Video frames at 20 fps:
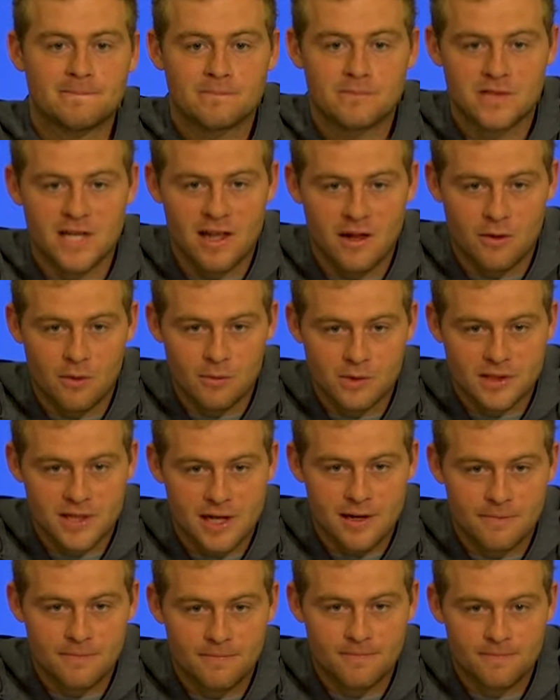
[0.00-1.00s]
Say that one more
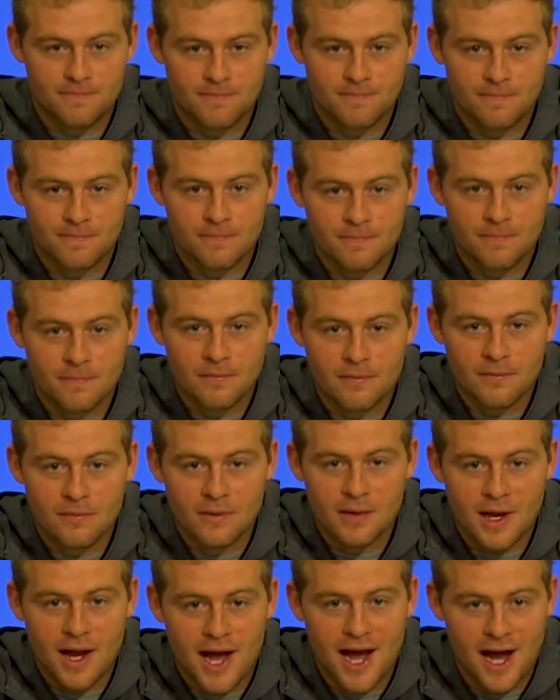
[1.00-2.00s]
time.
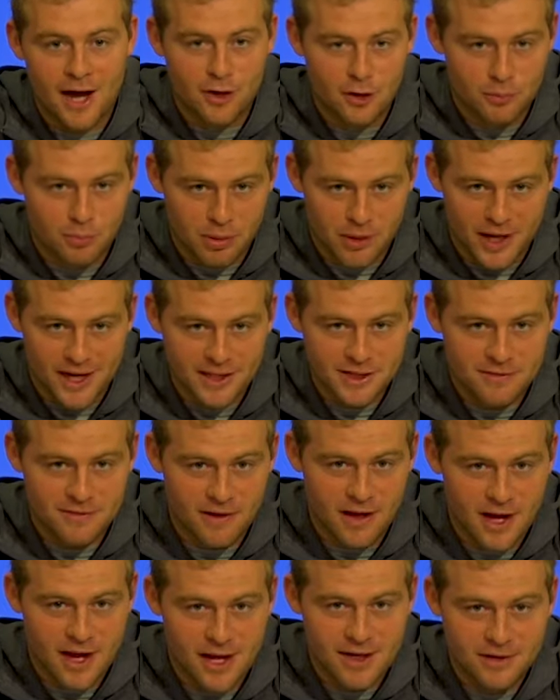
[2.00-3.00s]
How do planes
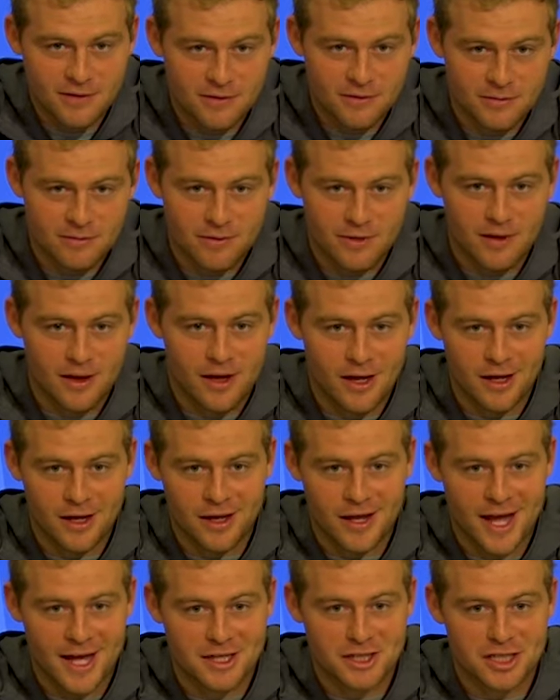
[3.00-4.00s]
fly?
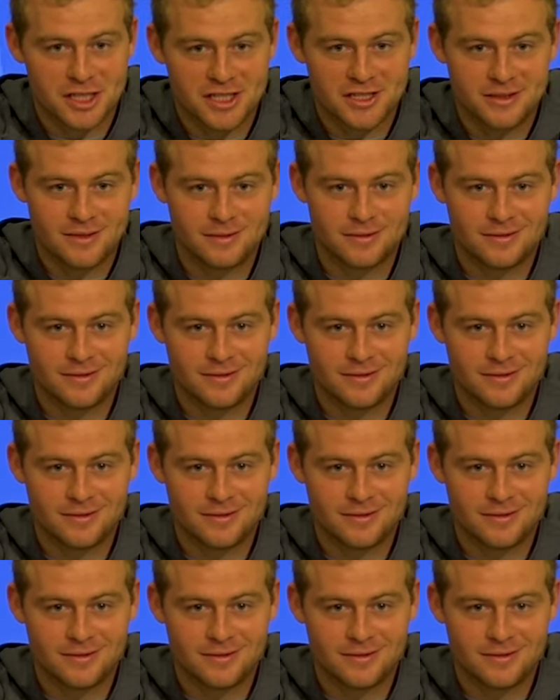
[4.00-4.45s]
Engine.